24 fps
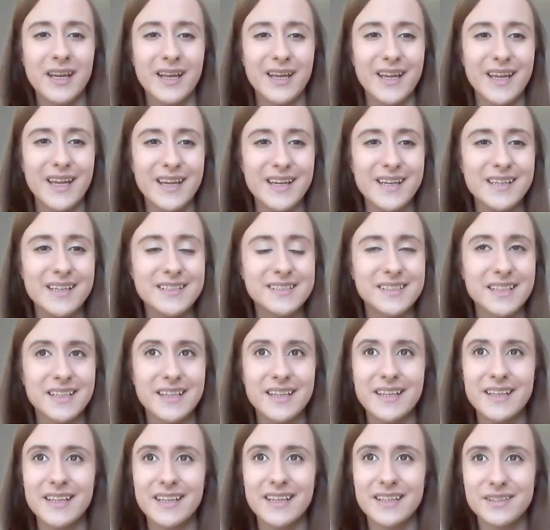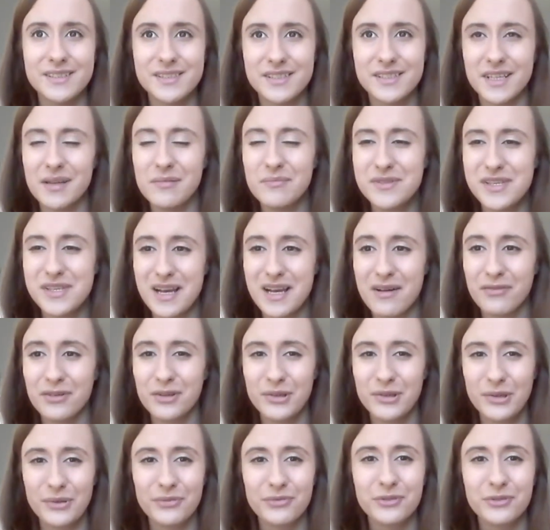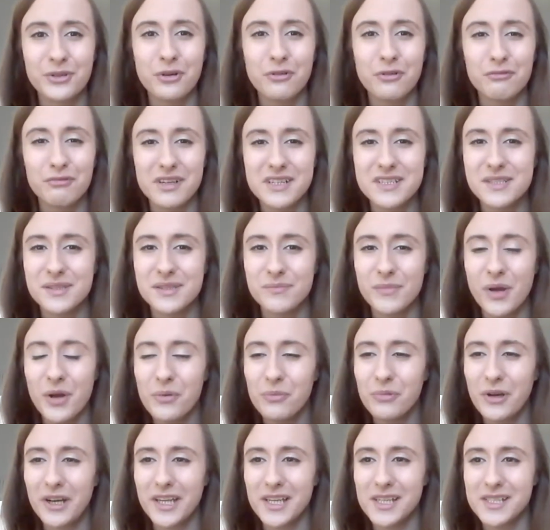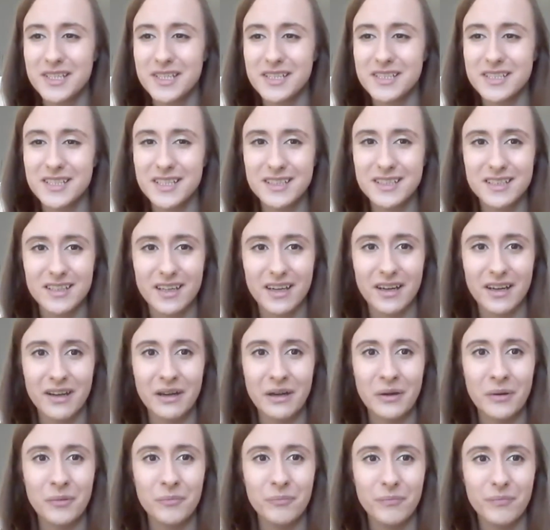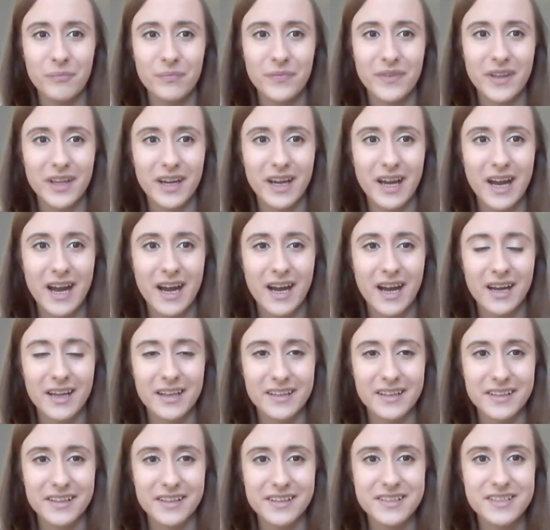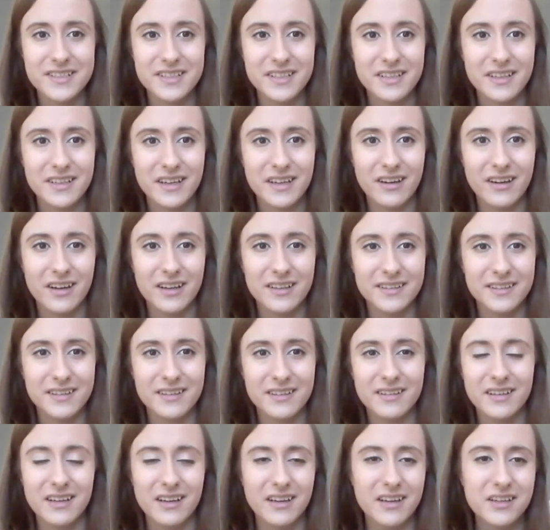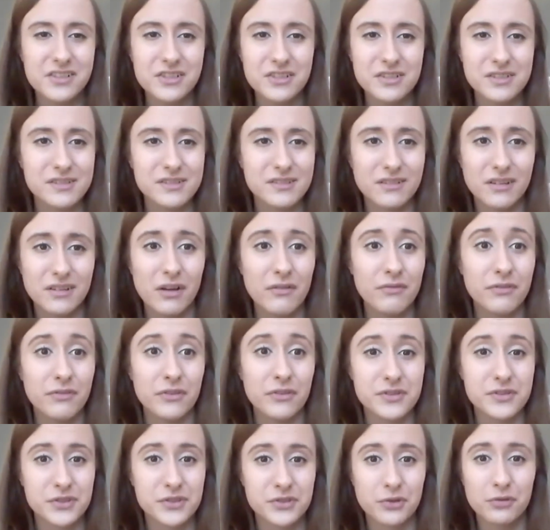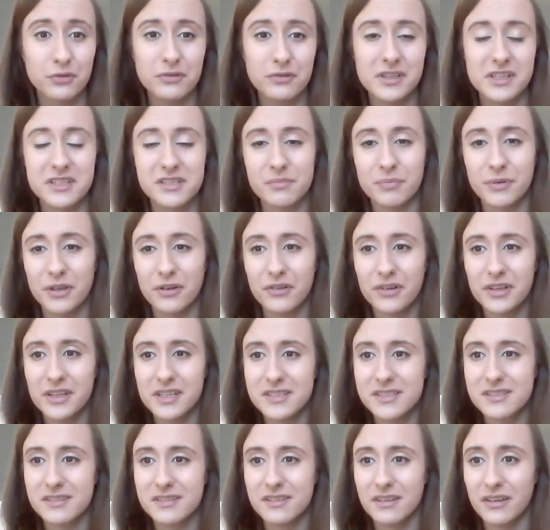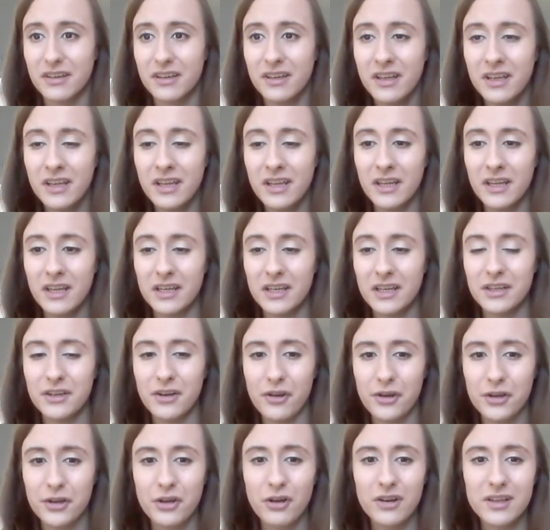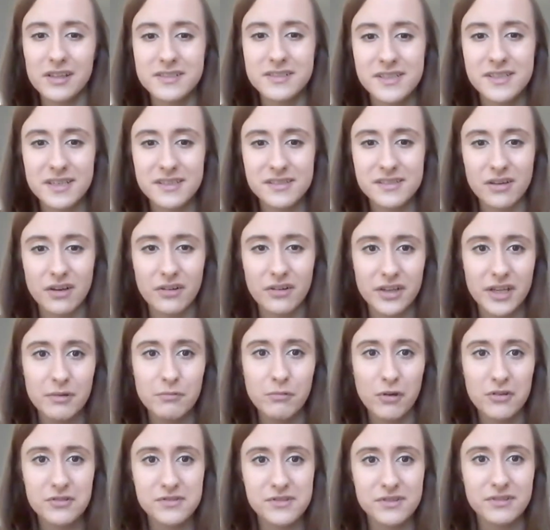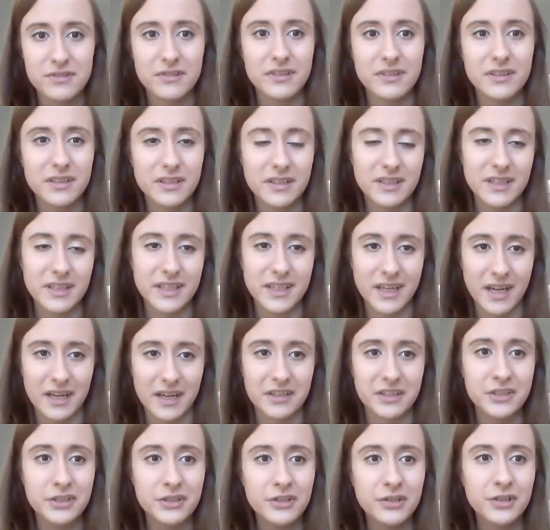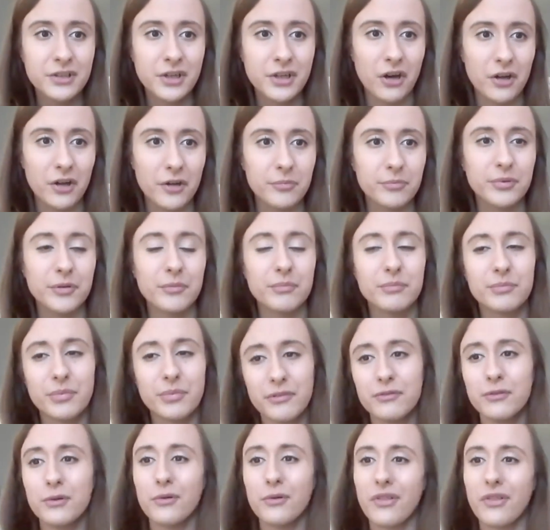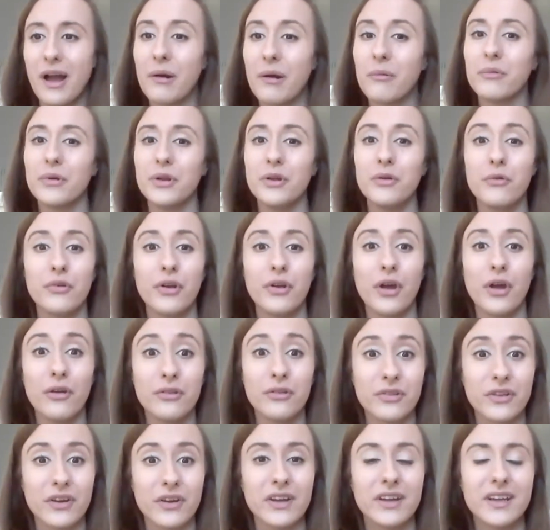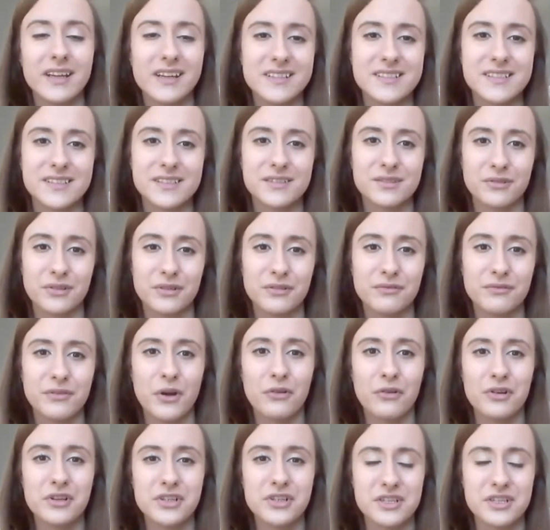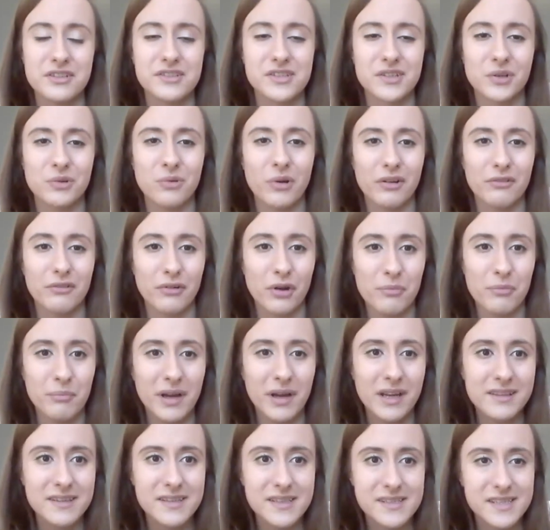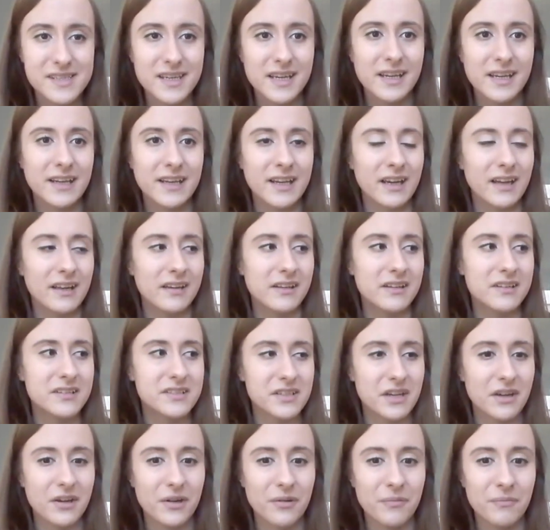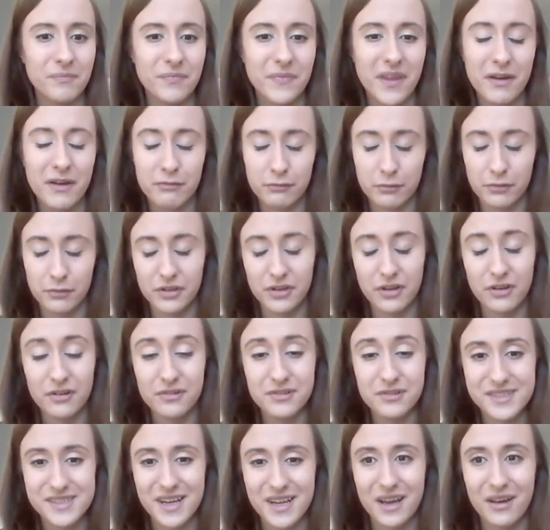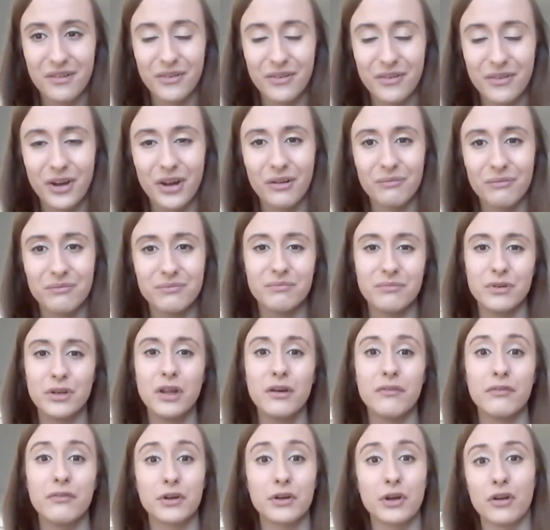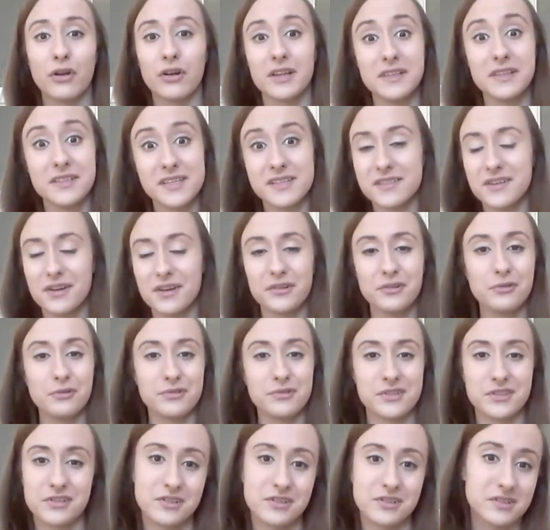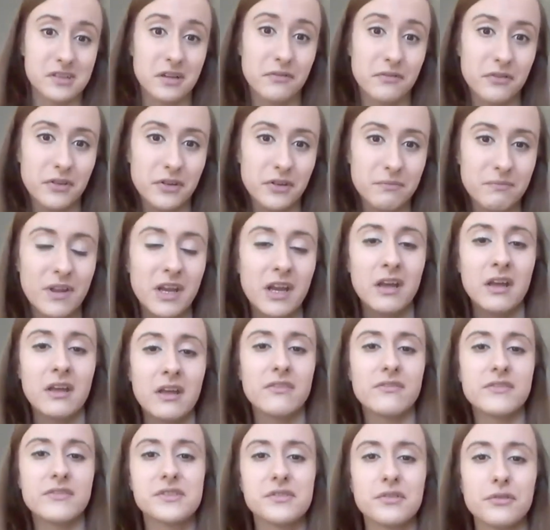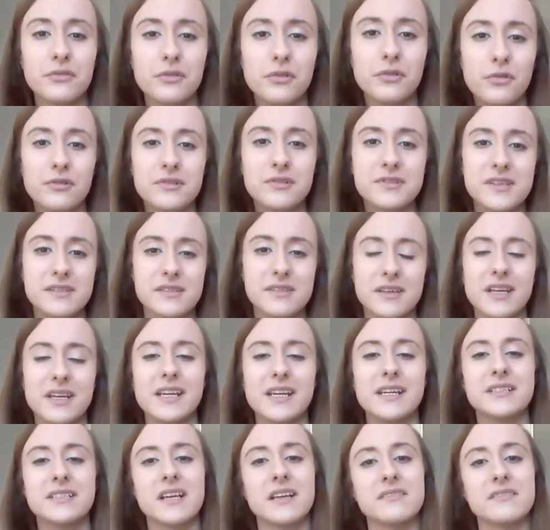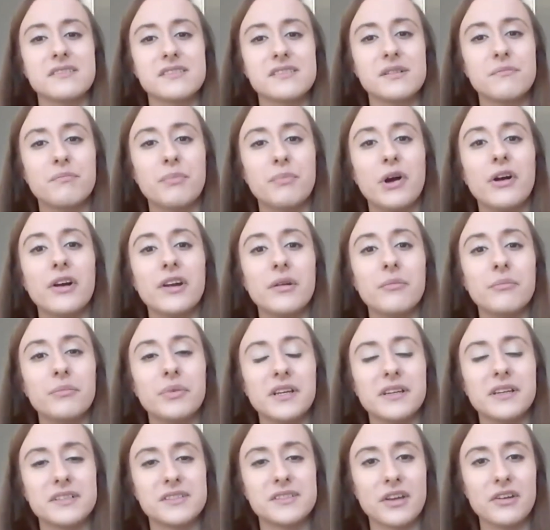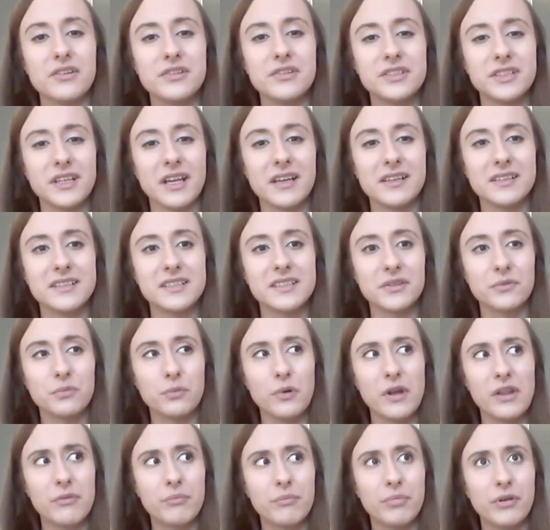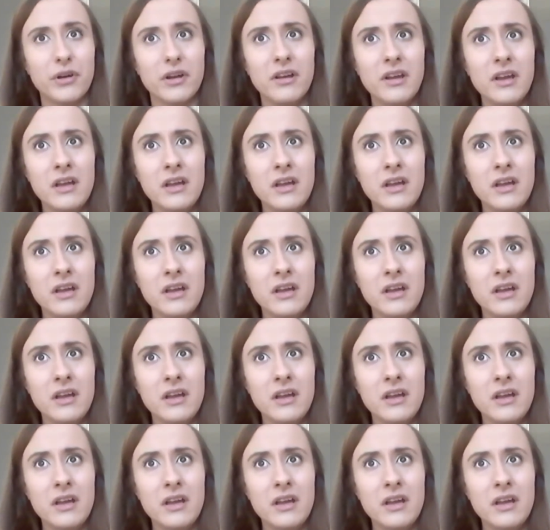easy. He seemed to have a lot of charisma when he did it. Um, and I, I just loved the story, to be honest. That, you know, Colin Tizzard, he wasn't, he had cue card, but before that, we all know that his sort of origins are quite romantic. And um, everyone knows now that I love a Colin Tizzard horse. I just love the, the sort of horses that he tends to buy and be associated with. But